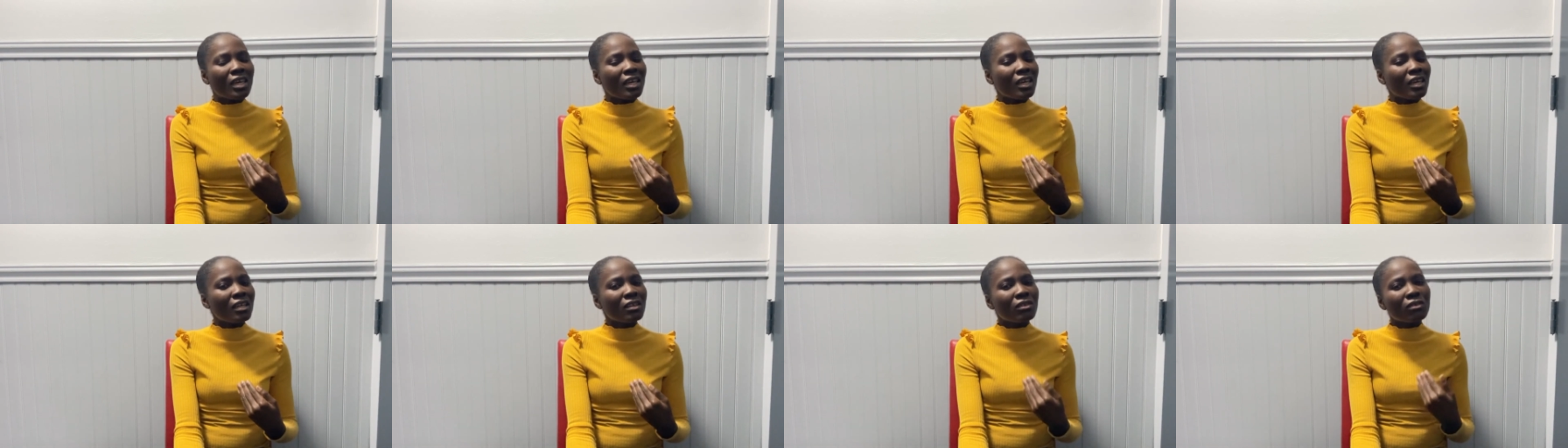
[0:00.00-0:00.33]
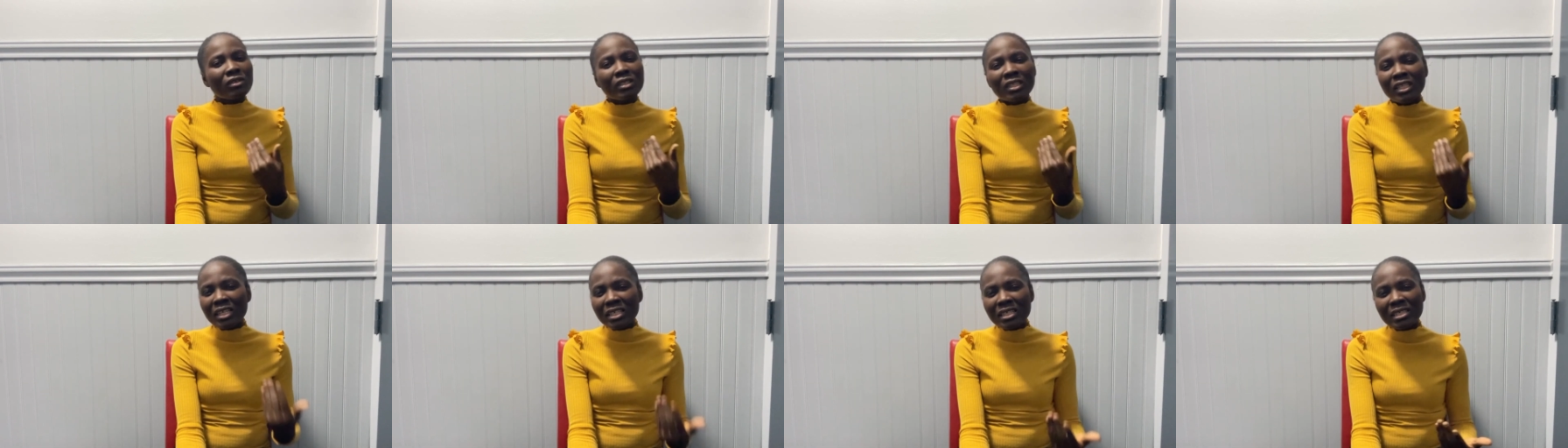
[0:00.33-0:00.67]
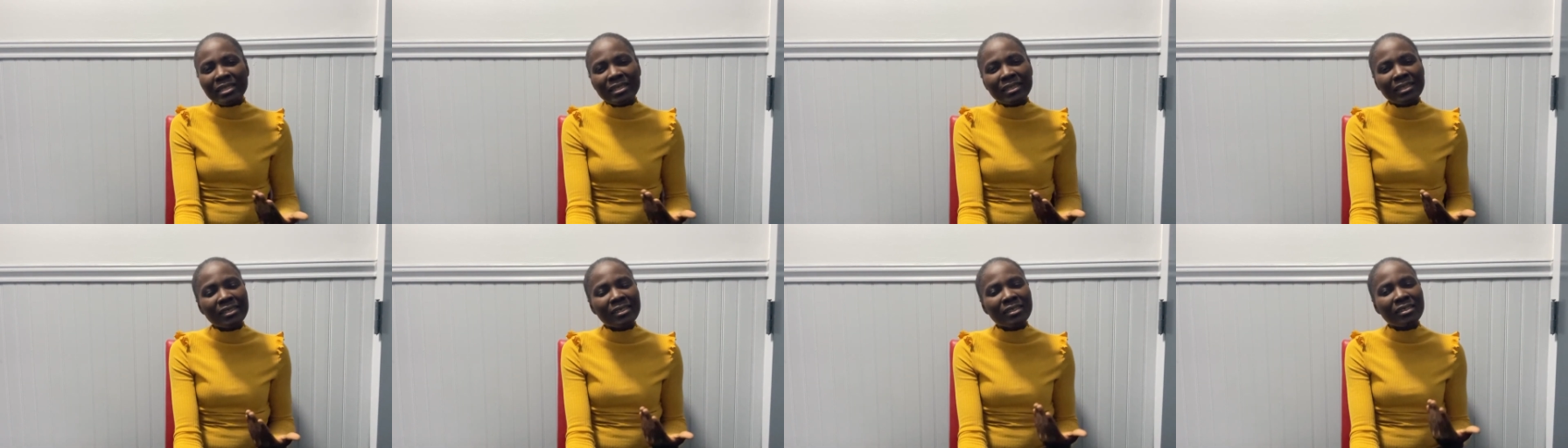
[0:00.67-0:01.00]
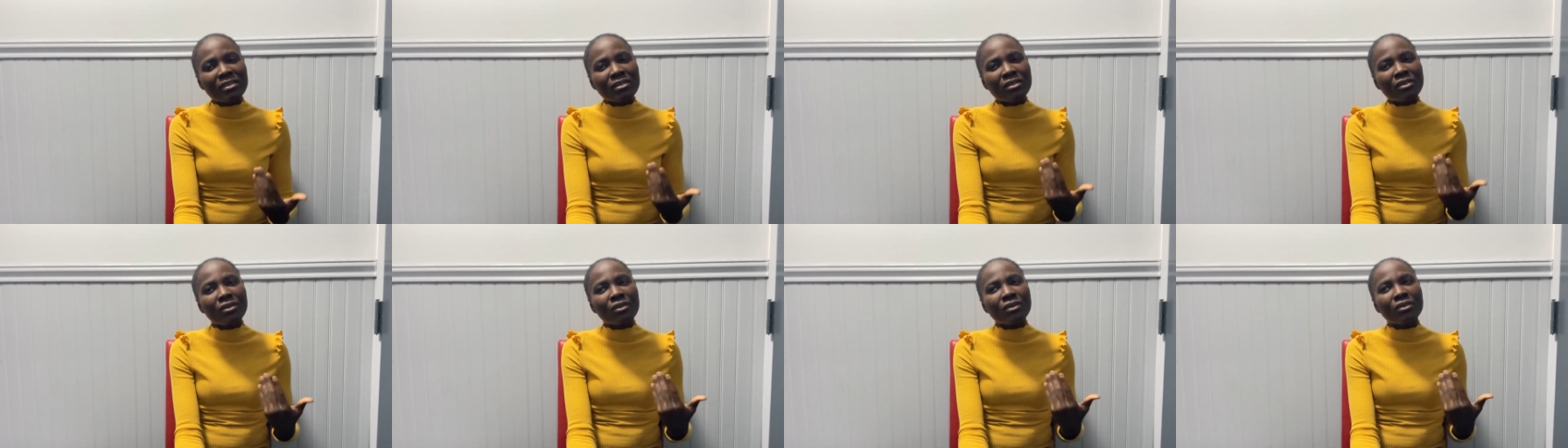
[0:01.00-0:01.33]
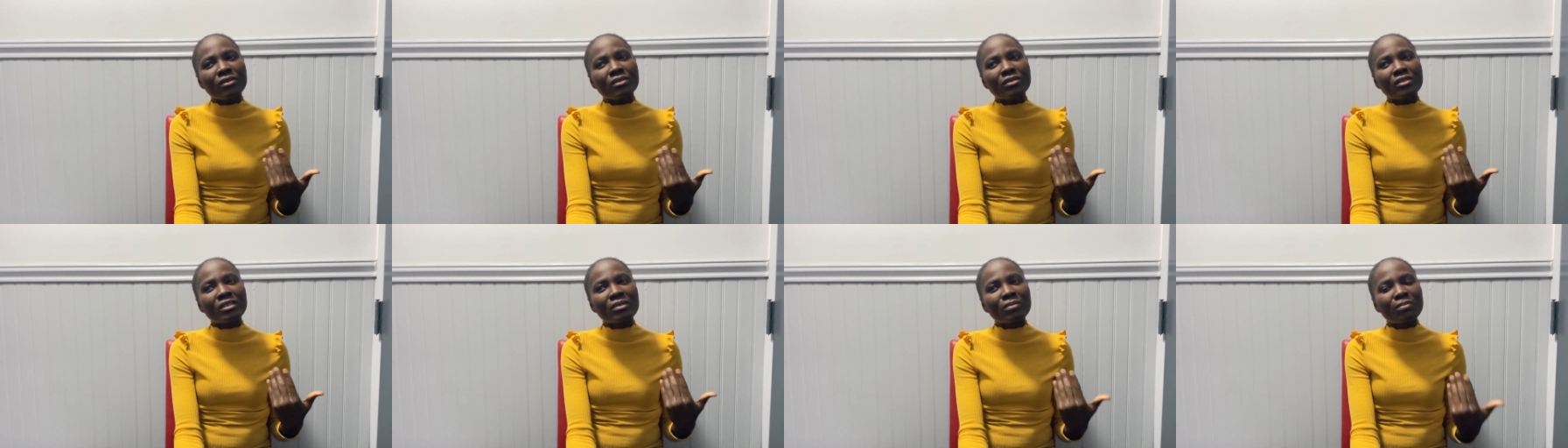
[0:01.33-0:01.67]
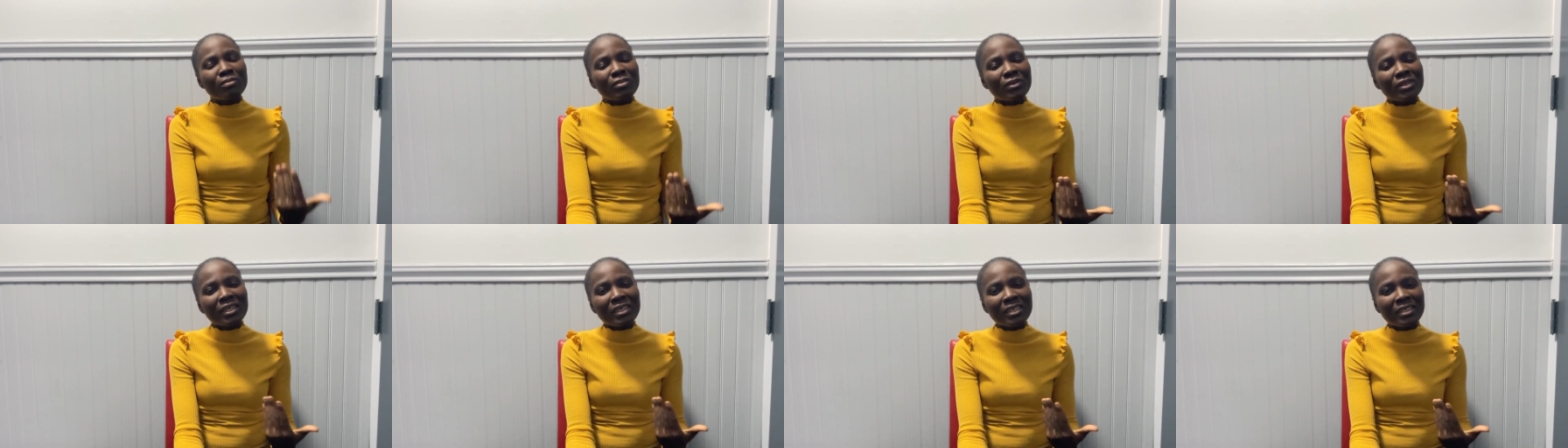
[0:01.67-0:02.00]
And honestly, it's
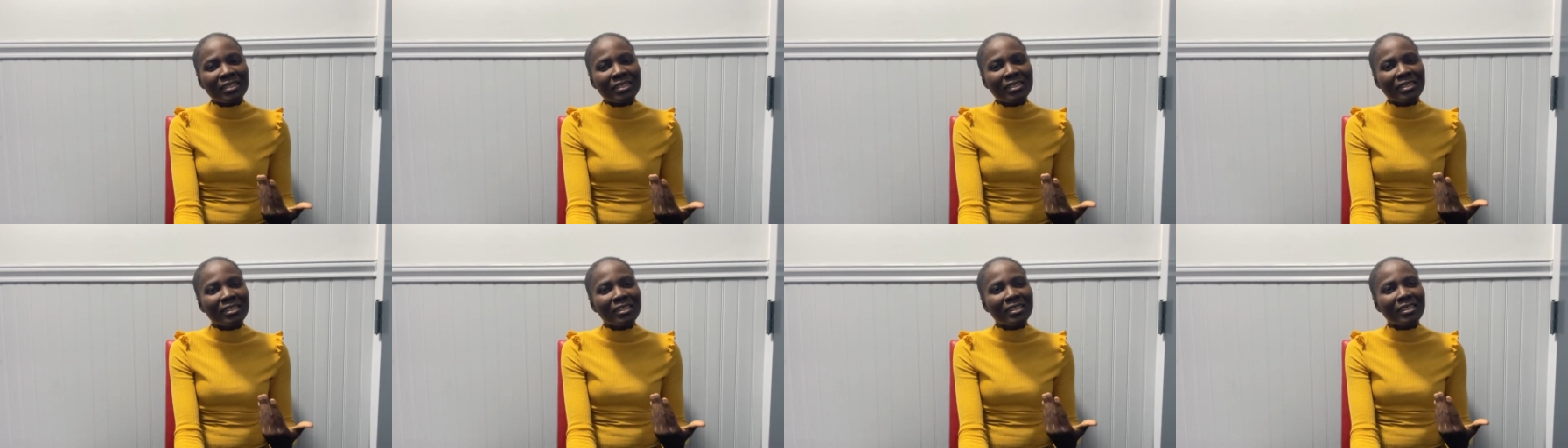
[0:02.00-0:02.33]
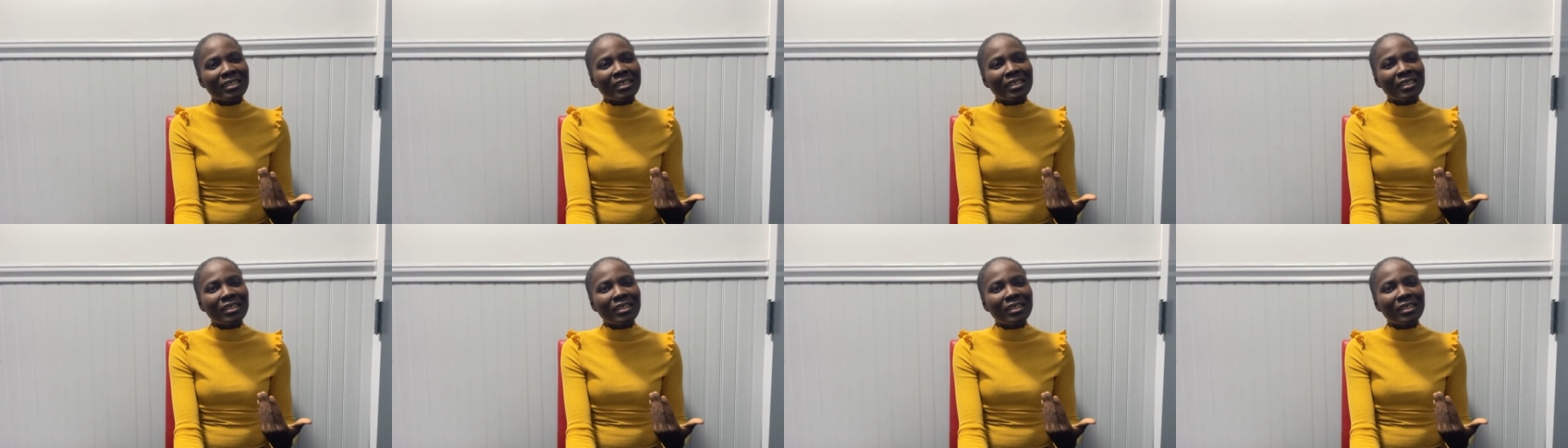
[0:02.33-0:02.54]
been